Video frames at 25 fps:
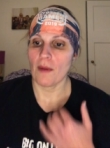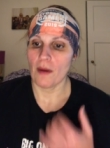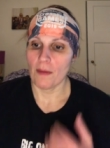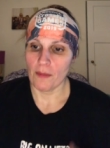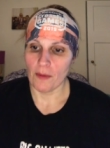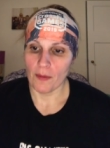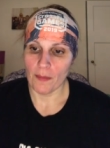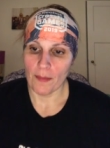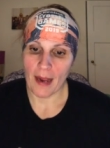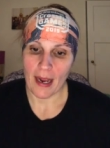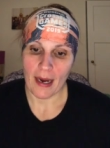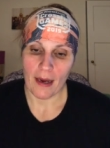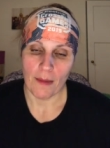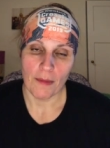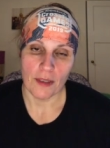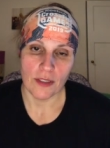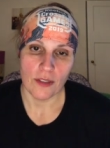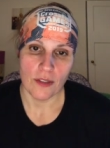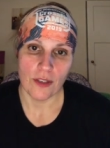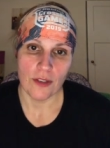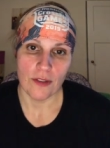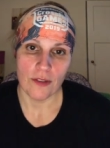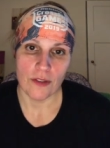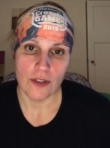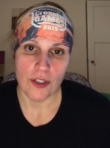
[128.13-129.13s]
upper back
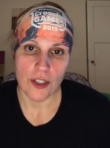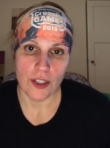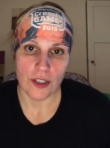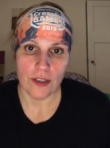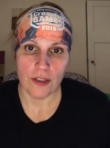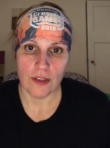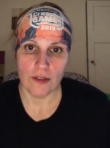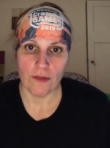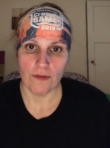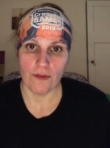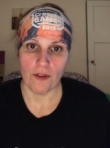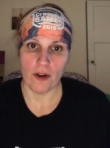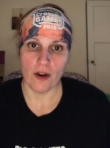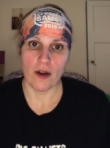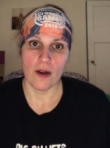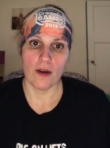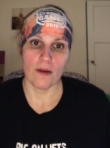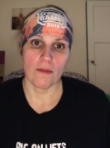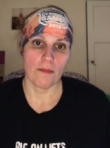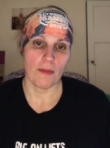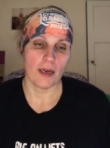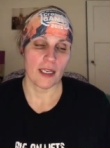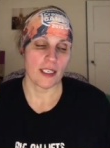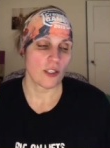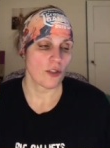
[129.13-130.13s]
musculature
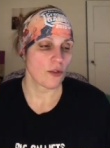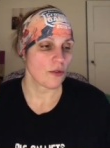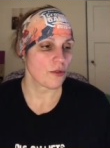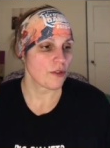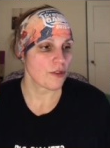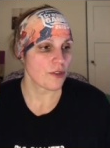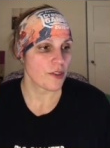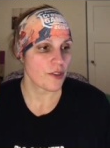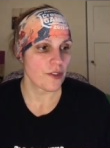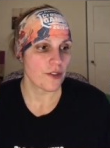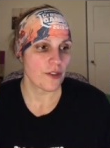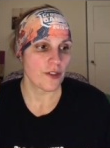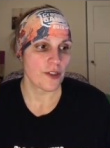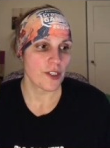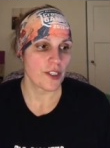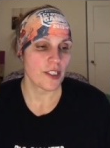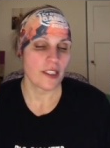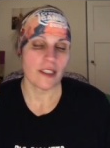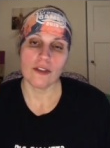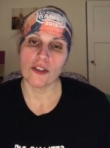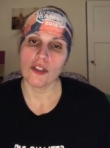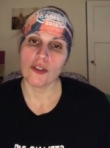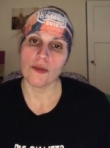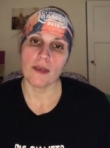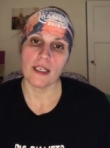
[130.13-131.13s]
from my shoulder surgery
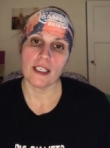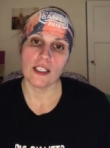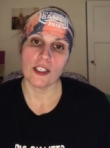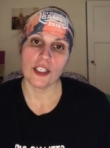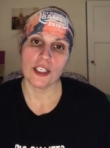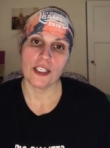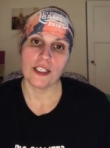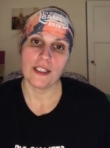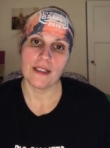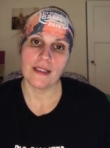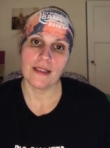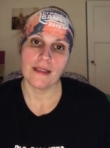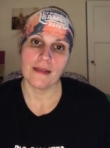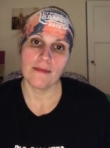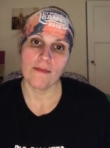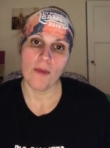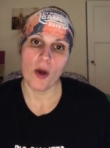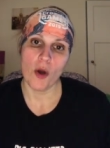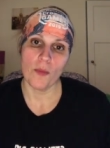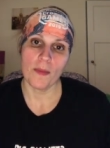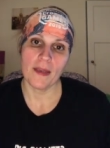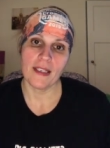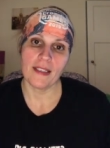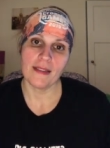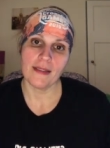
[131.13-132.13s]
situation
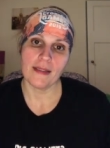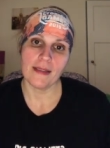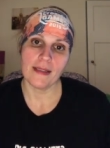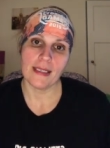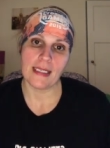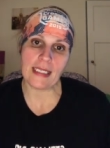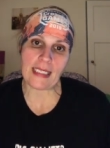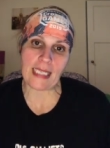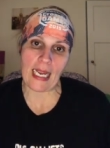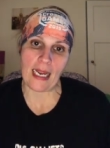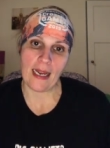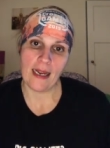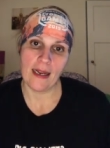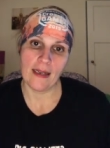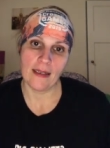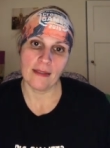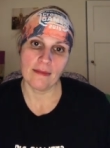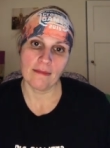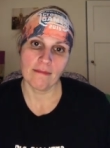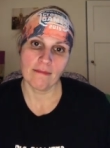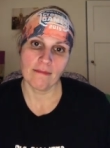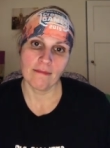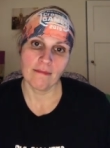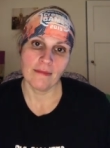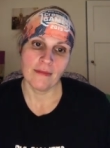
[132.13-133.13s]
moments.
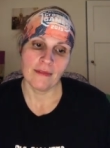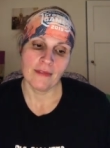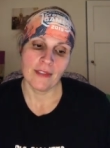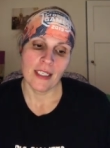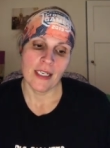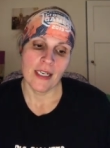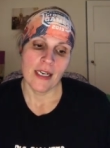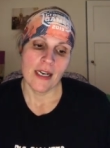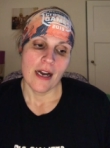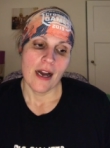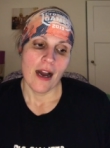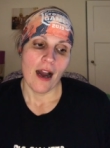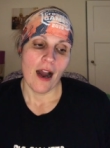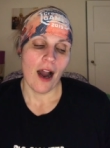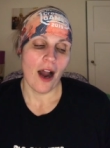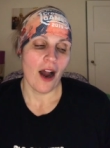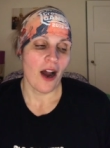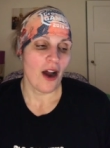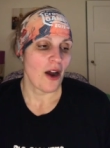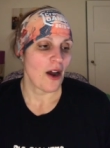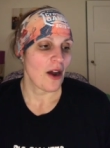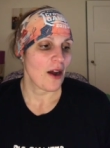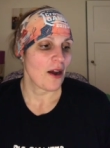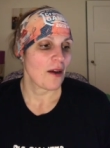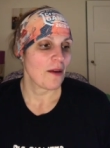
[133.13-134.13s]

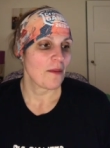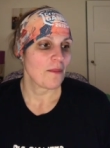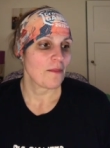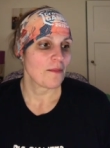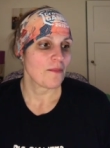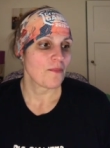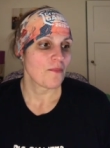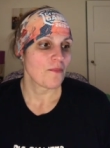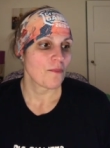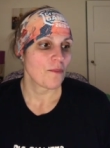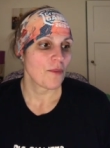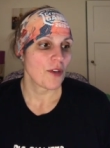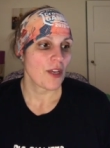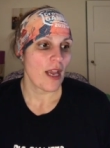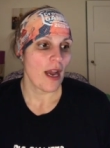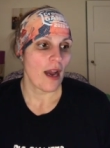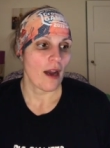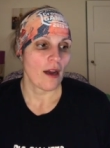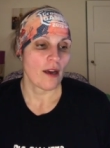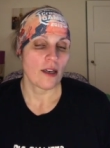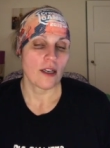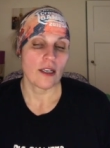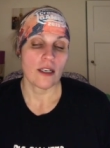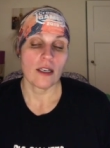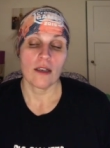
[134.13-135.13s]
Um, but yeah,
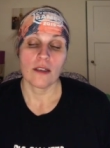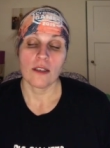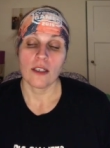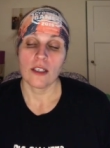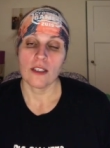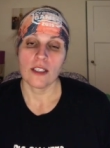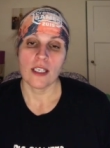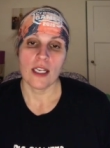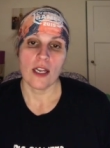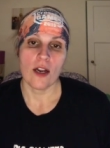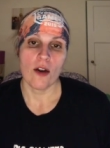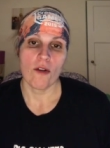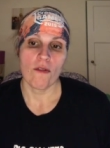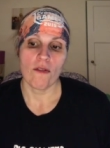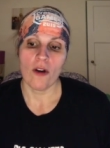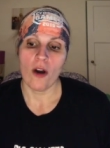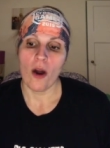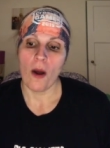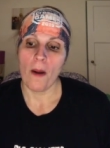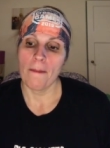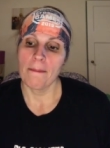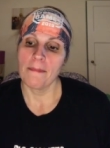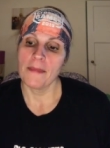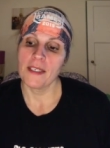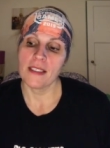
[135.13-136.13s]
good day
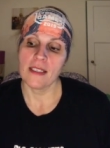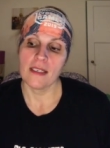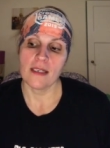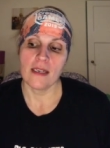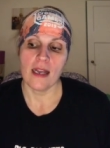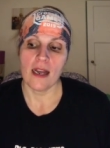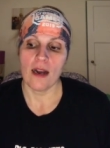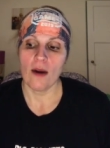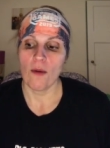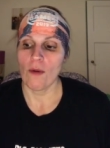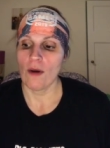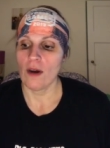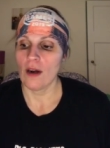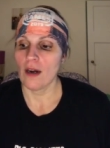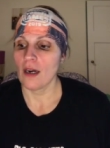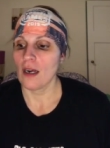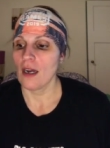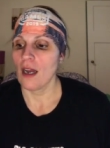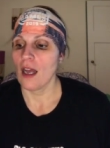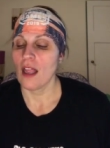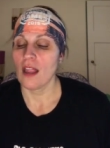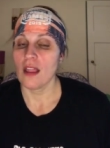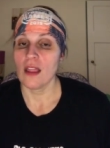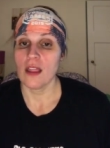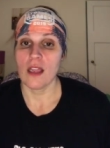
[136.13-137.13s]
overall. Busy day at work,
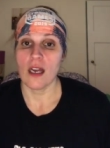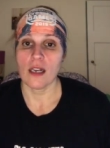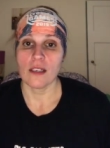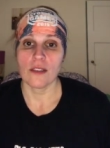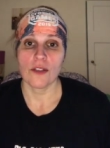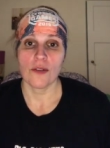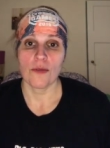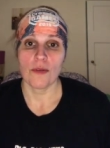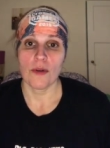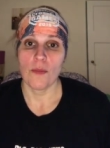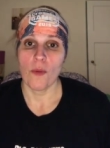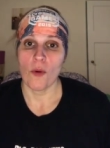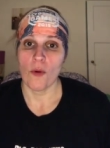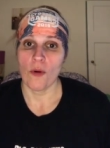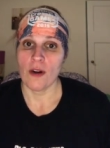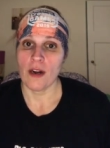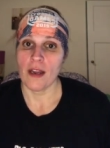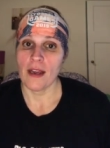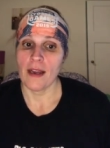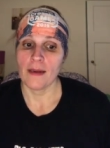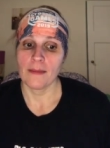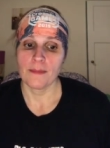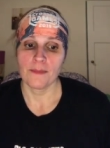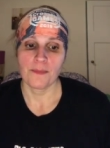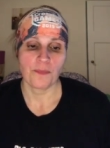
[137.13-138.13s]
lots of
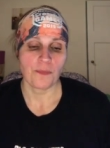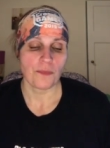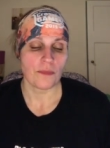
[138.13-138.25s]
reporting.